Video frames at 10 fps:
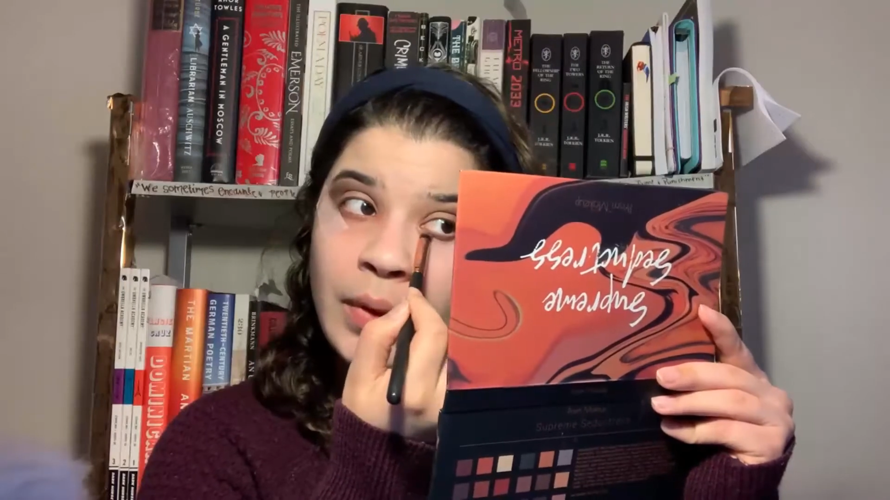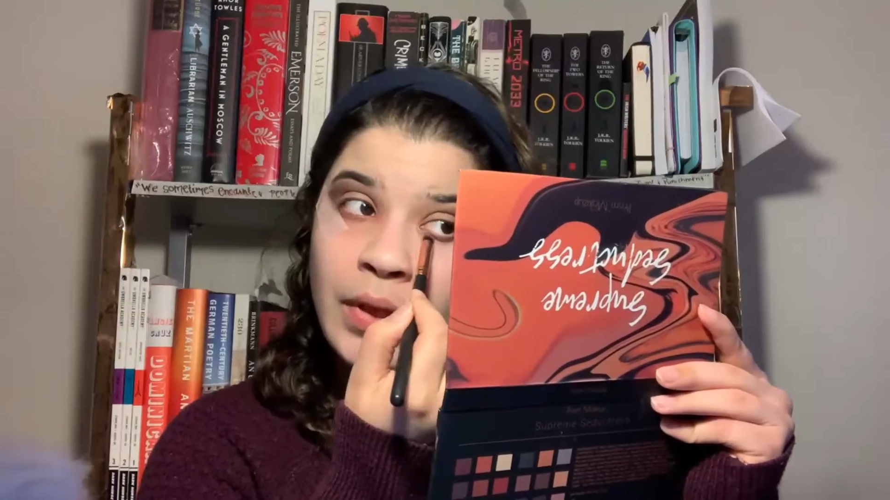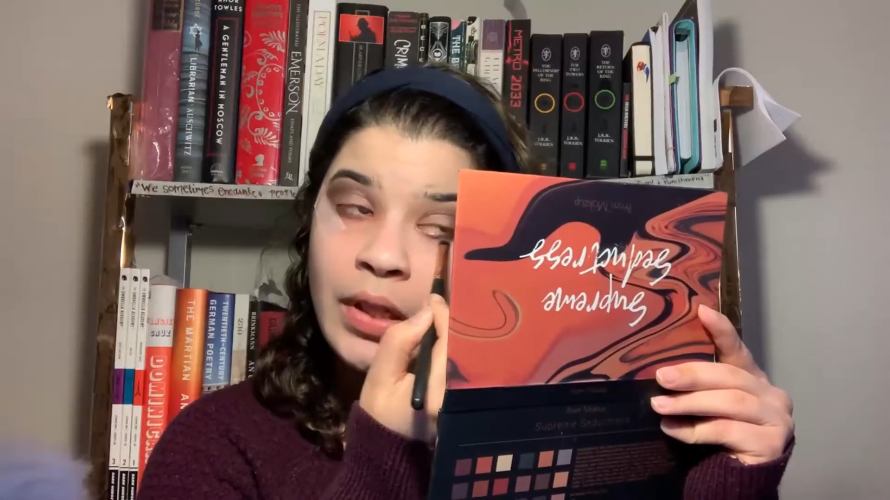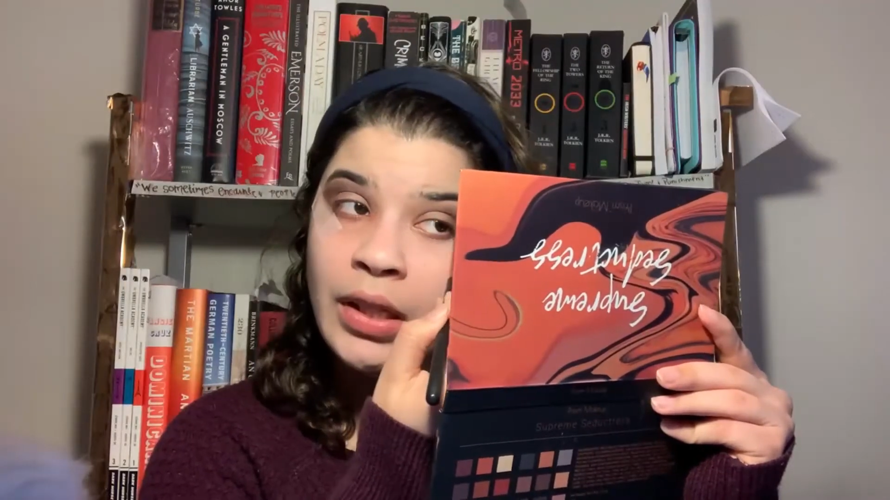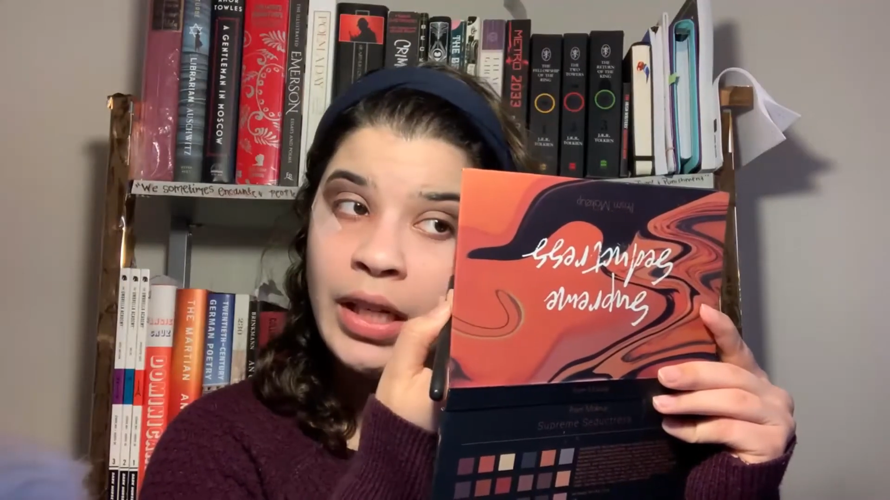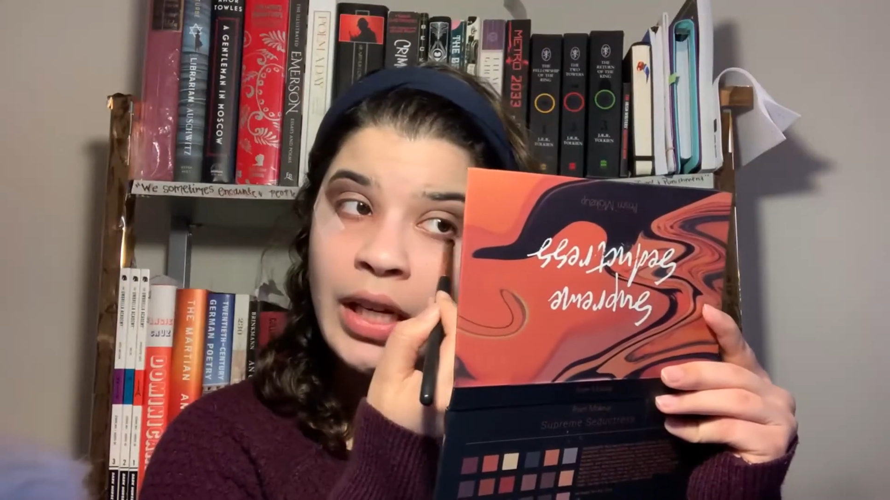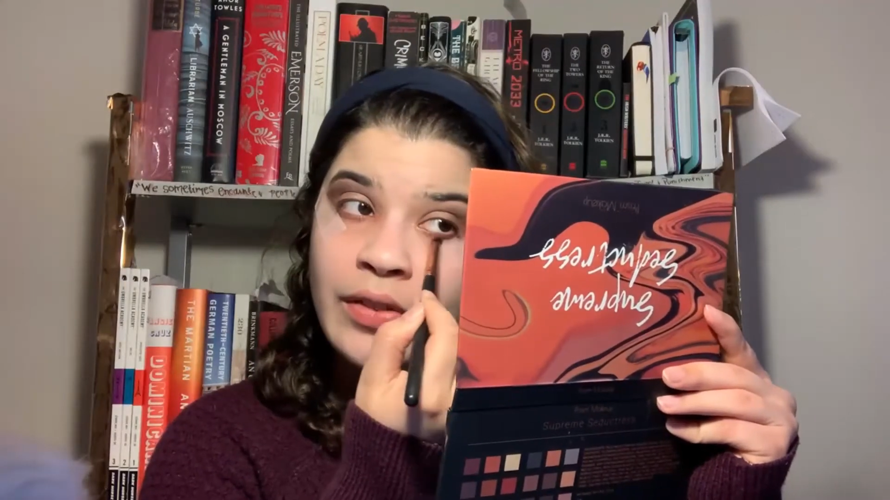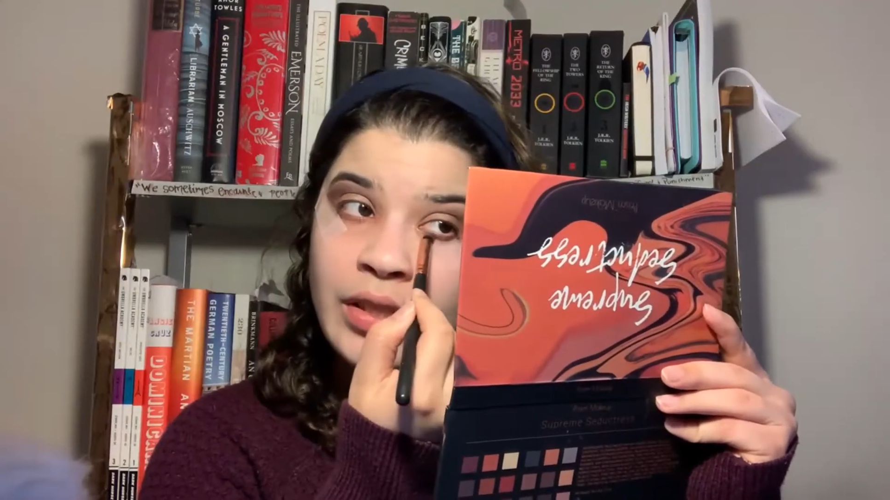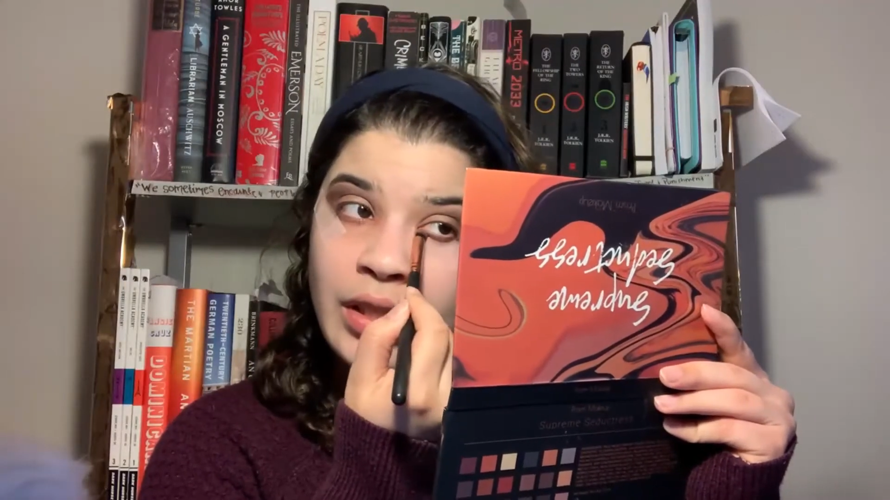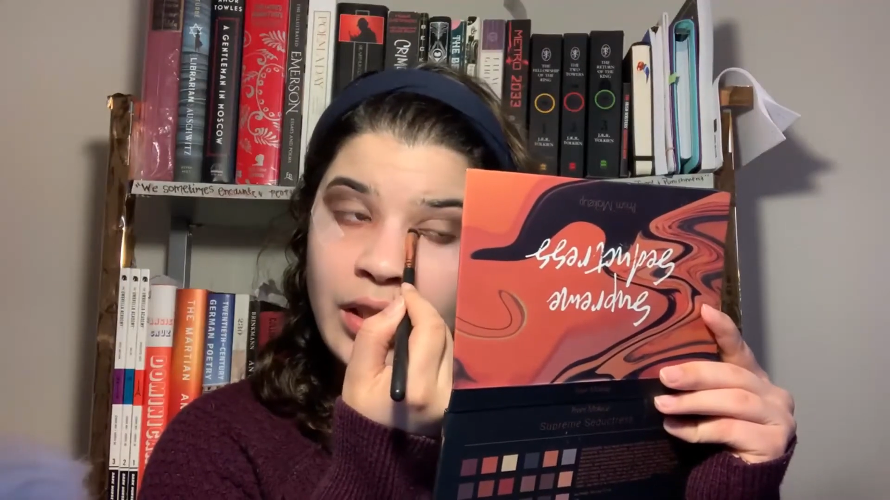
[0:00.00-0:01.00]
the
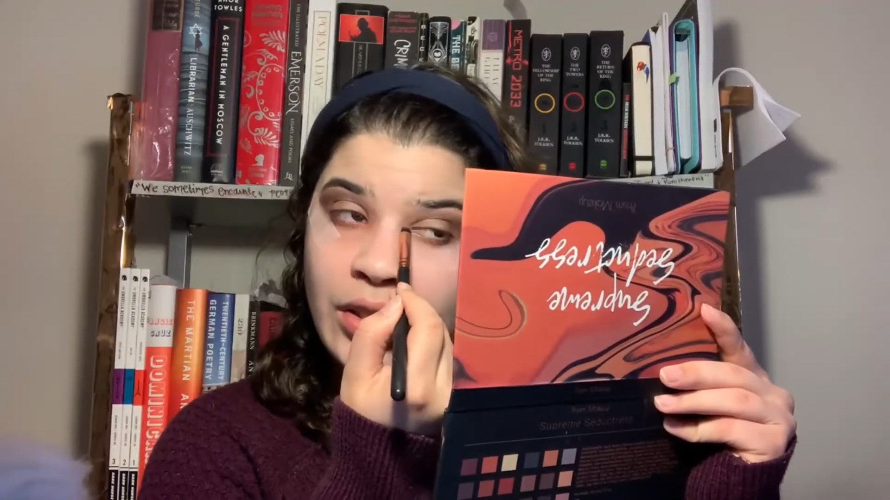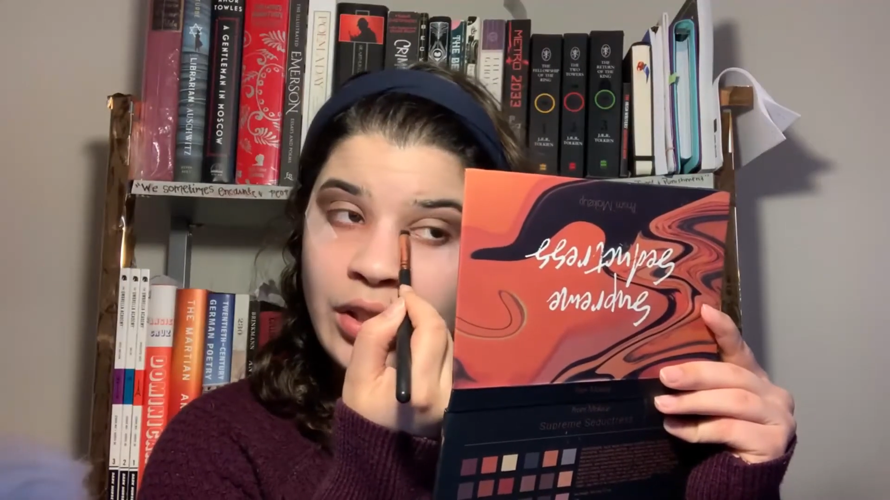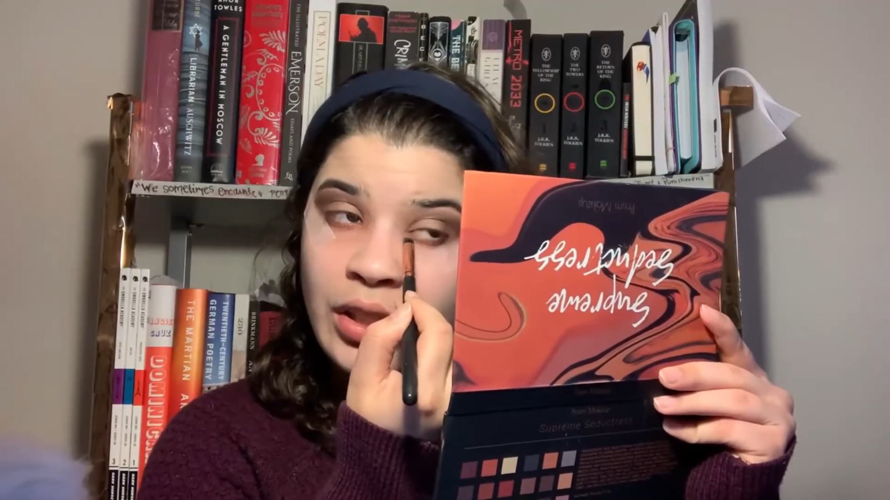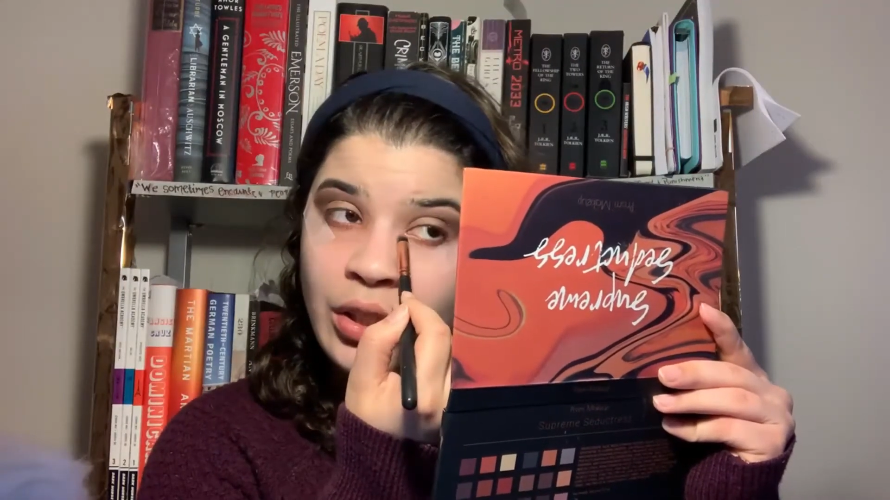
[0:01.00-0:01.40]
lives that she,